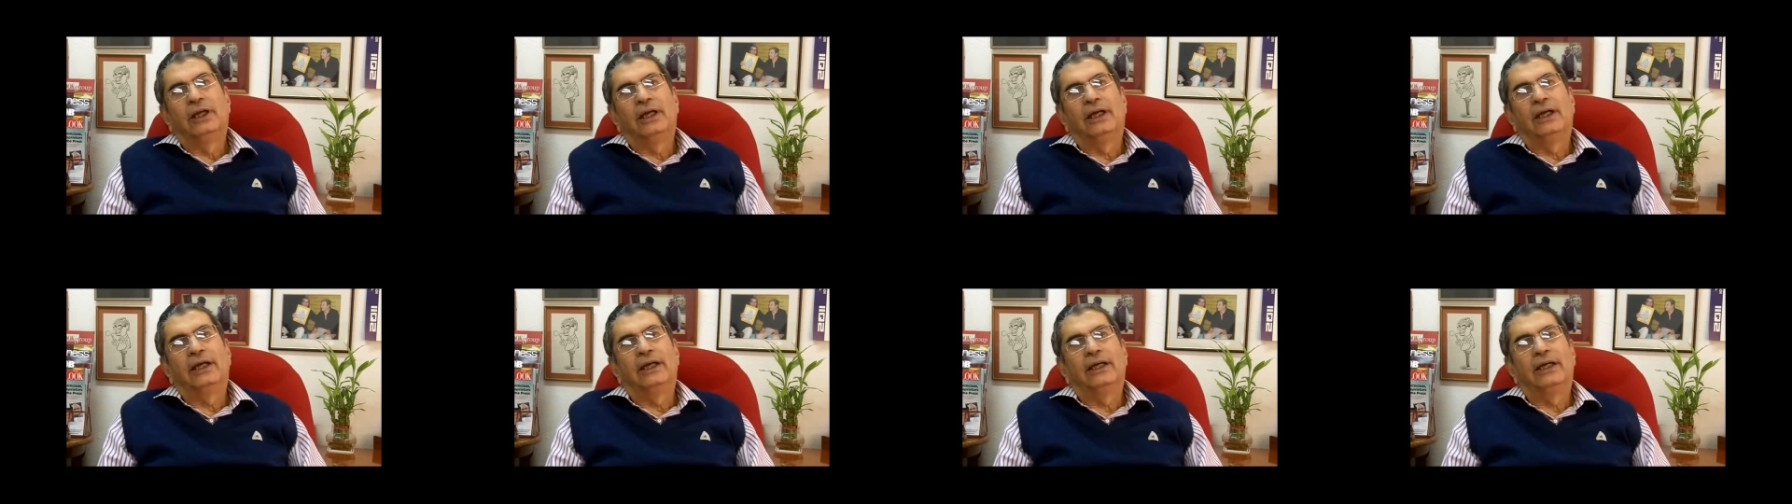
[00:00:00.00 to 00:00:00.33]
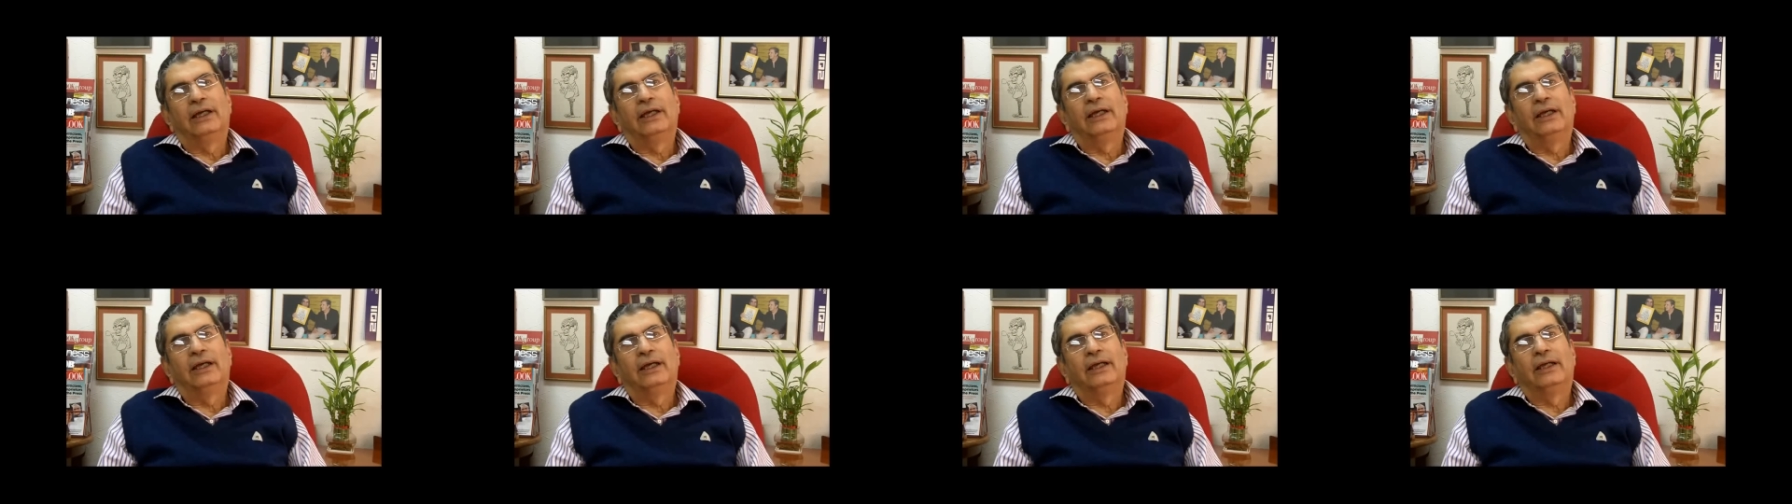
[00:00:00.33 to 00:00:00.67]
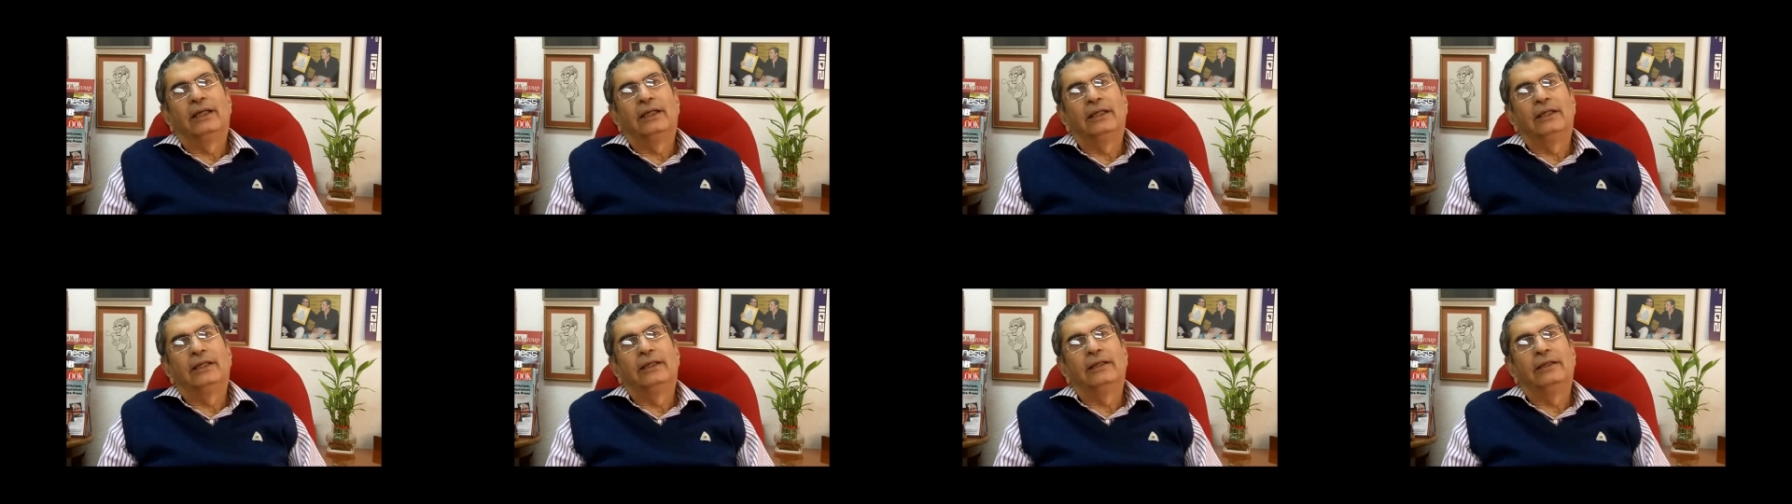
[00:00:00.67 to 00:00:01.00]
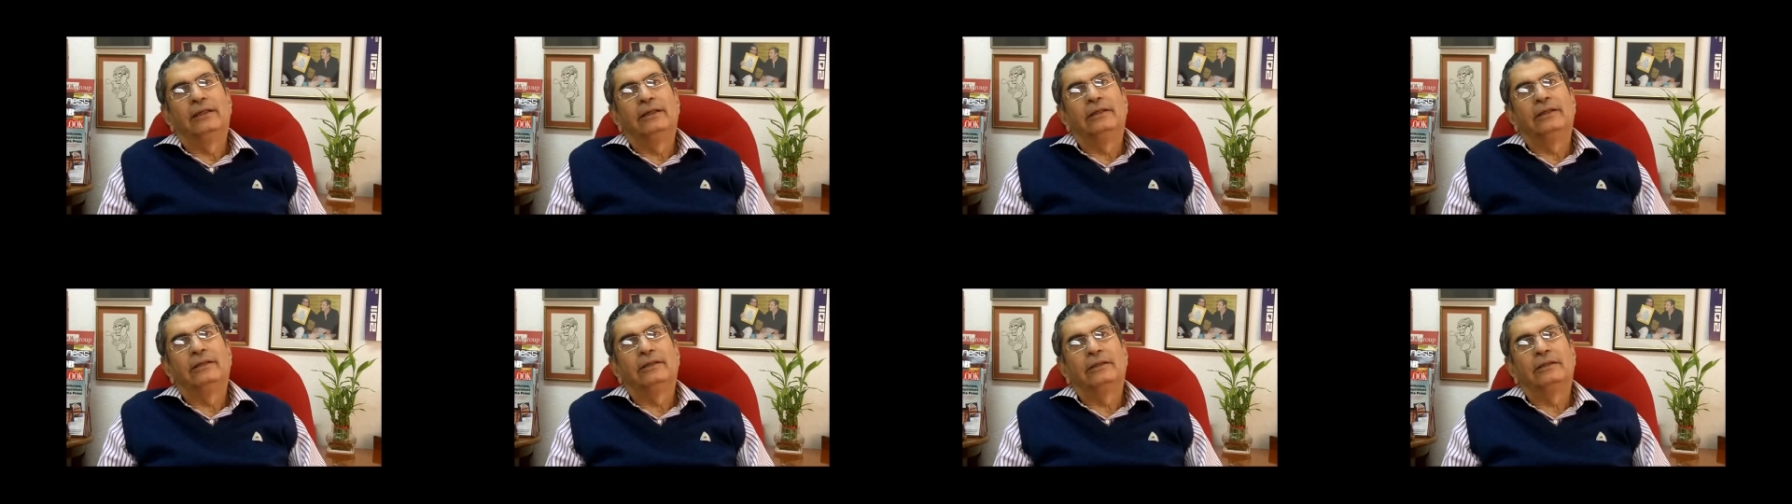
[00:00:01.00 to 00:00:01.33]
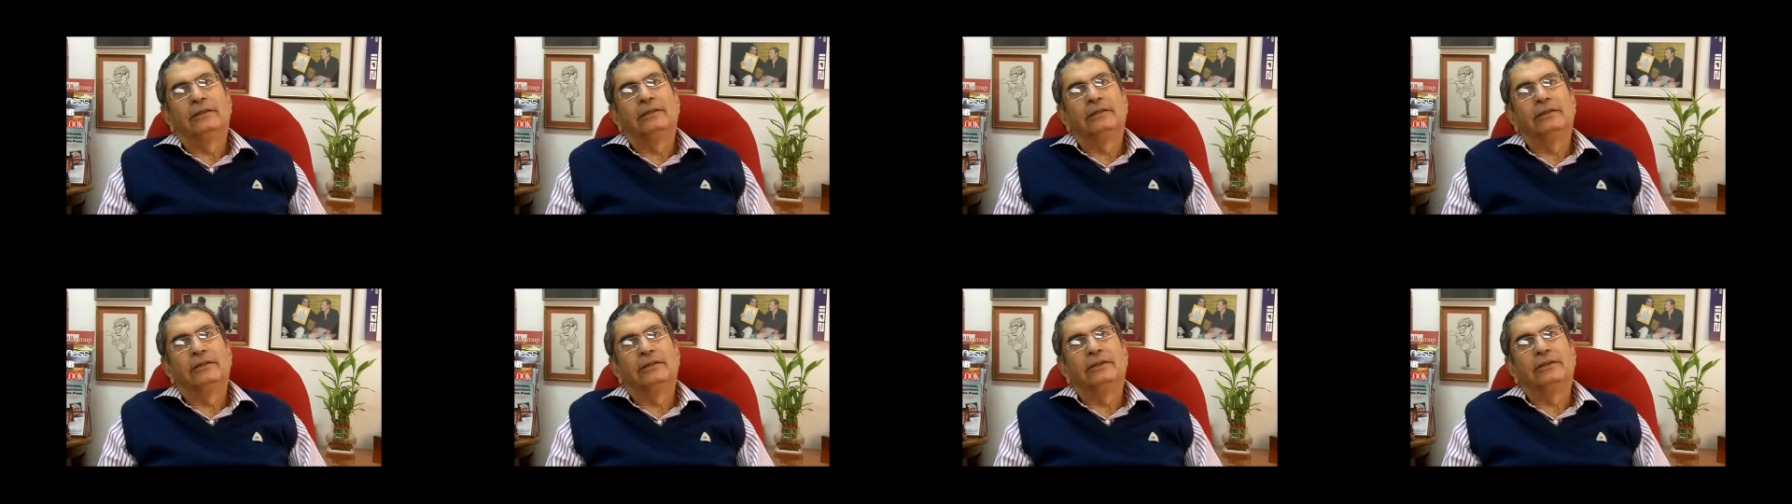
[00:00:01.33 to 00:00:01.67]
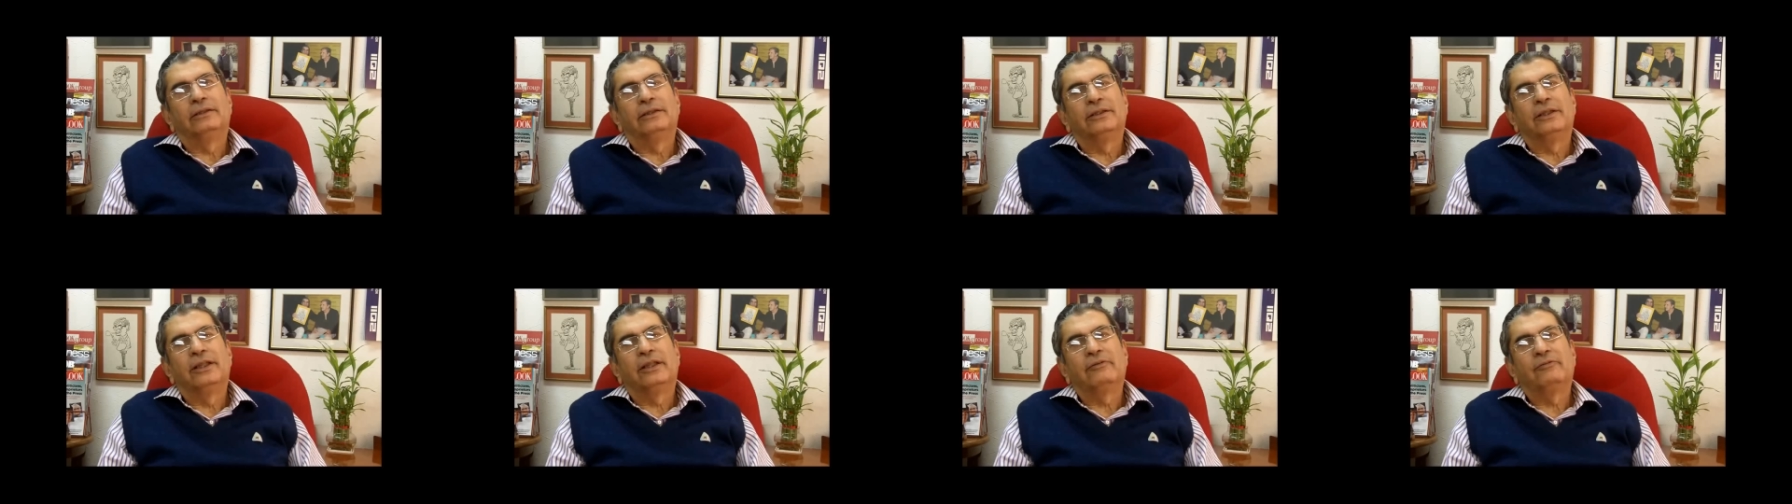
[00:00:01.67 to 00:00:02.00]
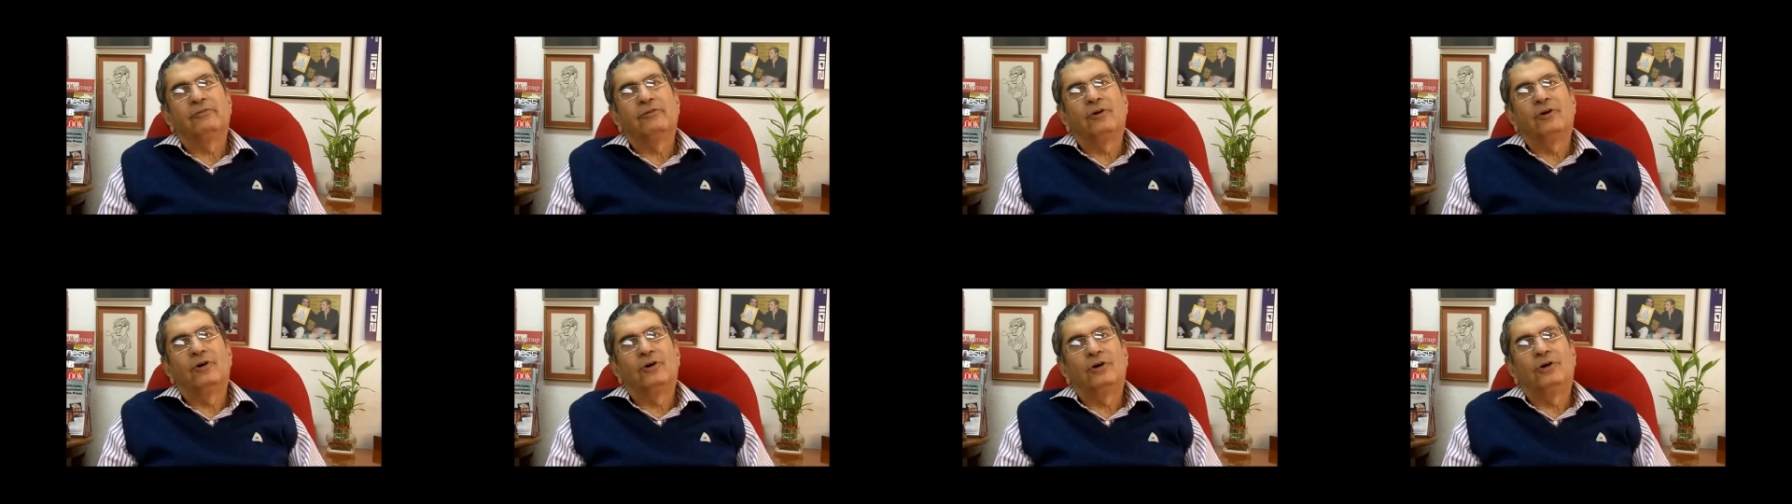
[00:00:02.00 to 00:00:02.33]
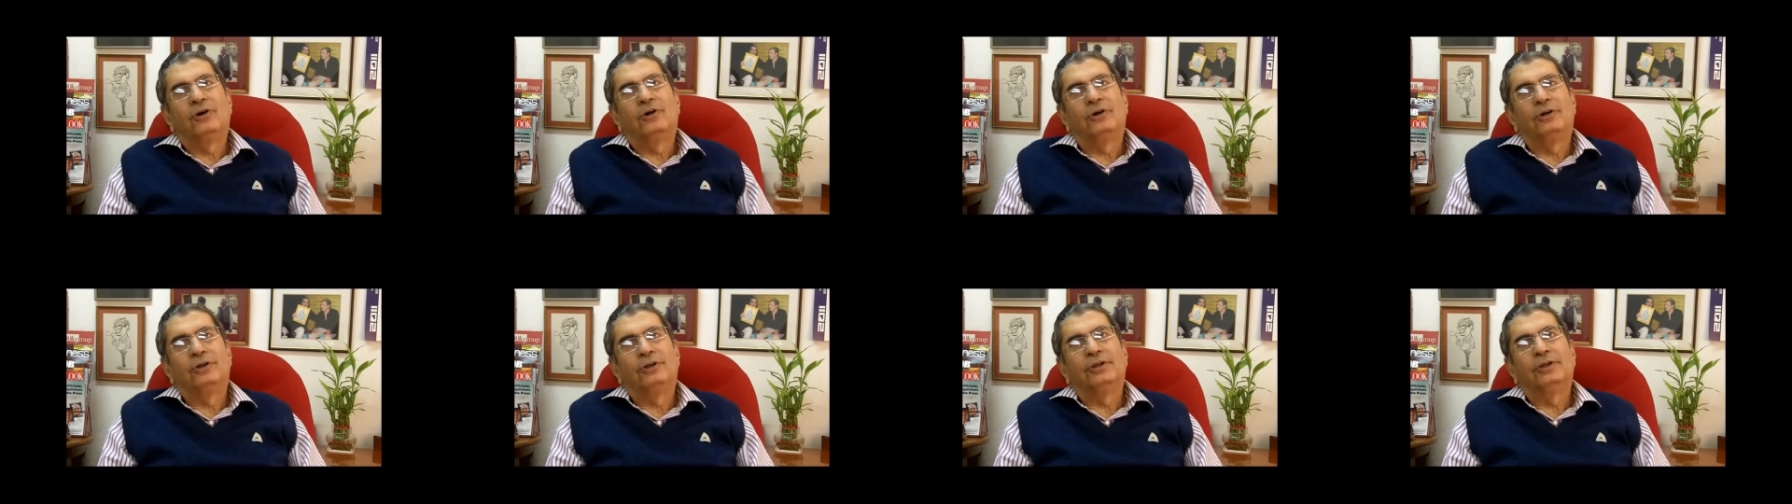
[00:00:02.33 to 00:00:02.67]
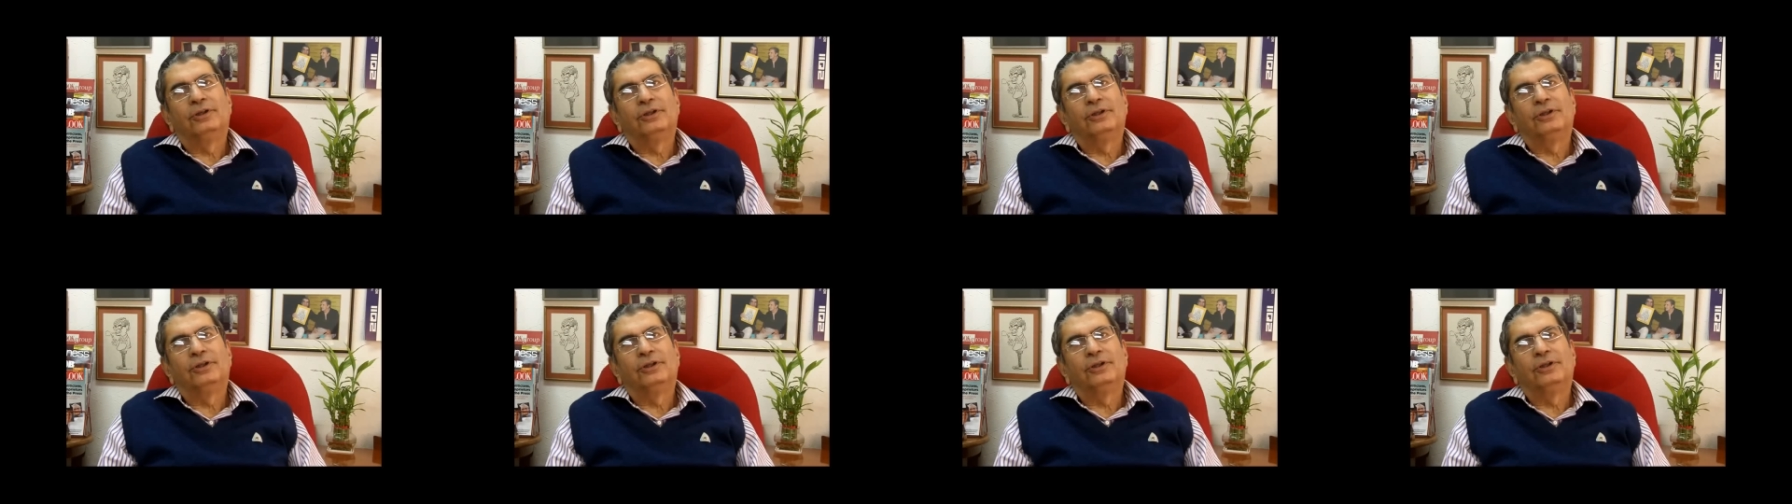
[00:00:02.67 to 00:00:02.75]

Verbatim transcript: And uh, therefore,